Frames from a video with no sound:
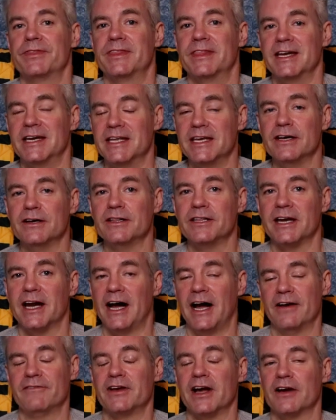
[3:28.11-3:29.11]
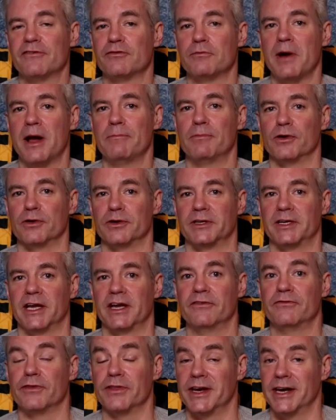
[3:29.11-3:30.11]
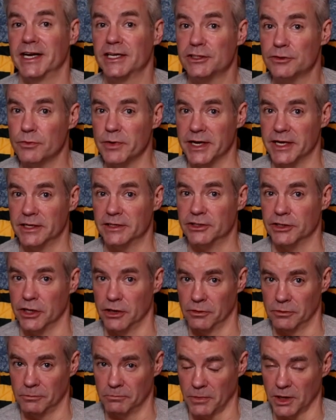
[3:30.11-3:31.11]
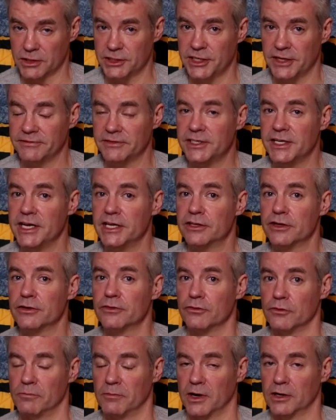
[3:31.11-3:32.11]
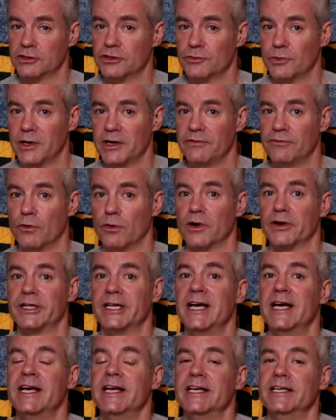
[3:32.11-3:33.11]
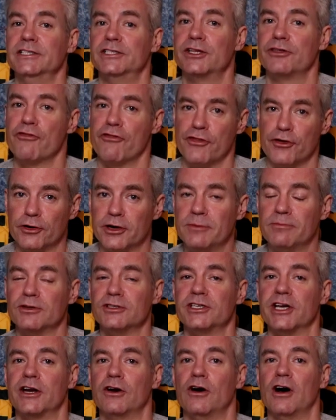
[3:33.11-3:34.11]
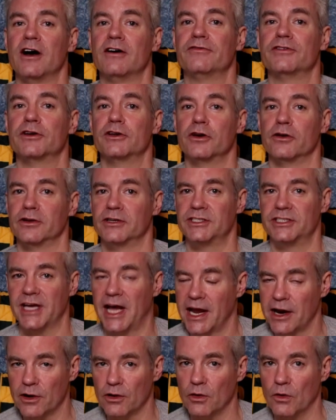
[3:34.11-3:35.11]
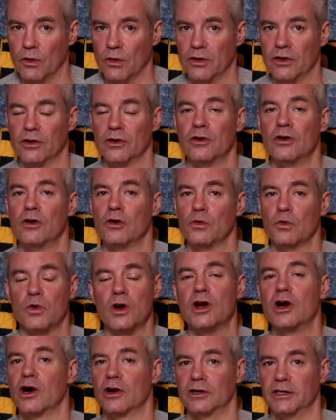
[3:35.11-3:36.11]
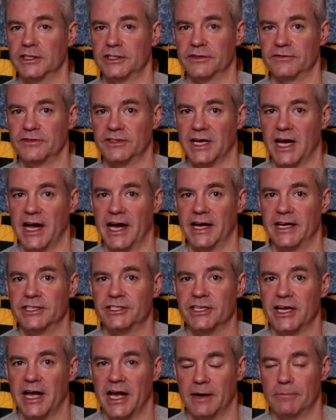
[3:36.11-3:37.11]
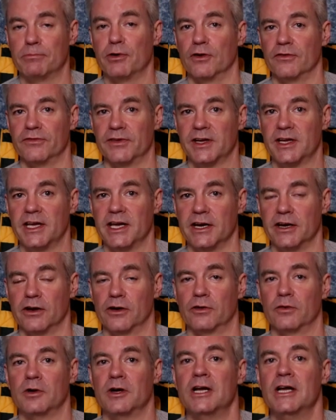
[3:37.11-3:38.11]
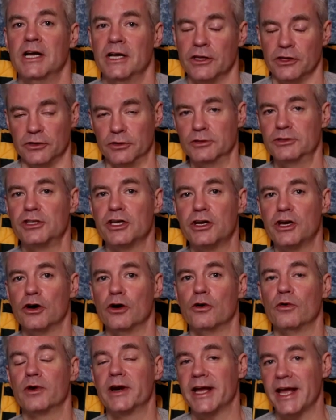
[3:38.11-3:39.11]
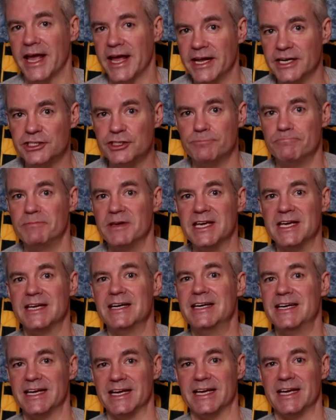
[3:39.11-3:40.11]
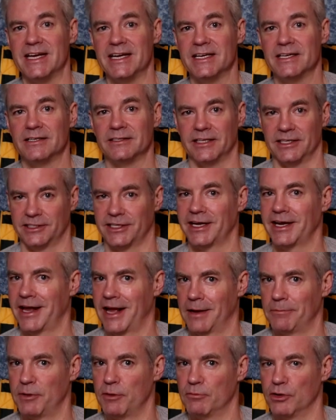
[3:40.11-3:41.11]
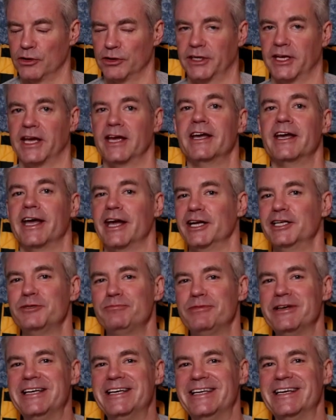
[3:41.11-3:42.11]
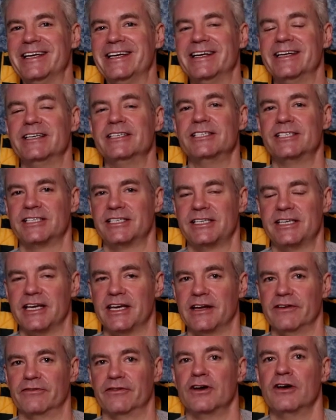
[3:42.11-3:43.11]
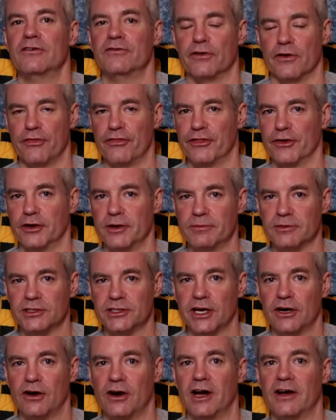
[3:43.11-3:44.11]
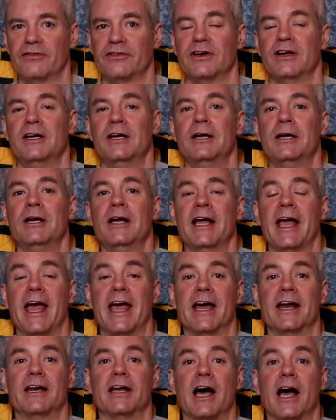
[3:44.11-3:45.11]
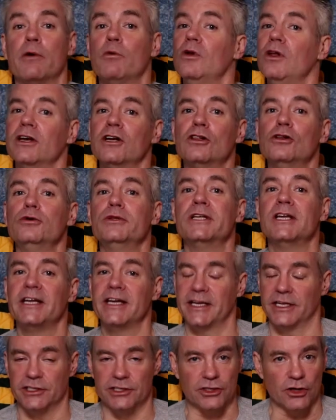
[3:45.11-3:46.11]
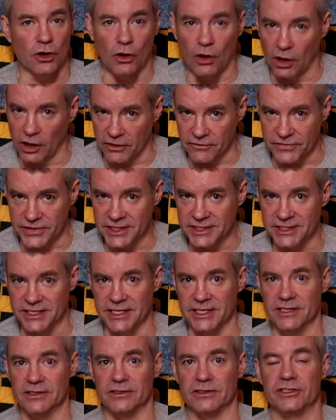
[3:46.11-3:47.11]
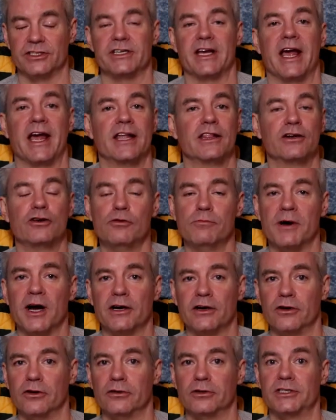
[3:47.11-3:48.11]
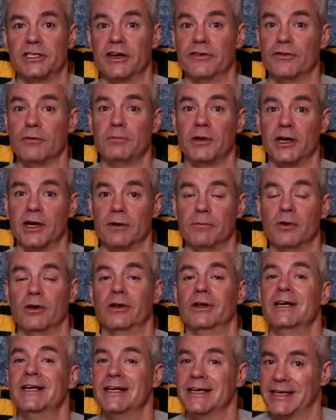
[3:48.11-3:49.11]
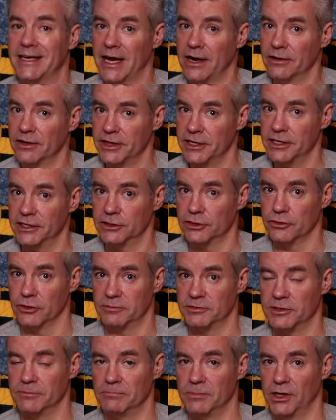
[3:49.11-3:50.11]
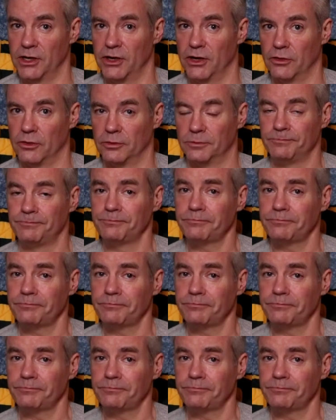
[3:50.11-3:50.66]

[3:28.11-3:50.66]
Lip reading: The deal that I've got for my birthday for the next week, so March 17th through March 24th, is 30% off your entire order, regardless of size, at Perfect Keto. Use the code HBD, that's like happy birthday, HBDSTEVE for 30% off. And I will include the links to all of these deals and the coupon codes, if applicable, down in the description below.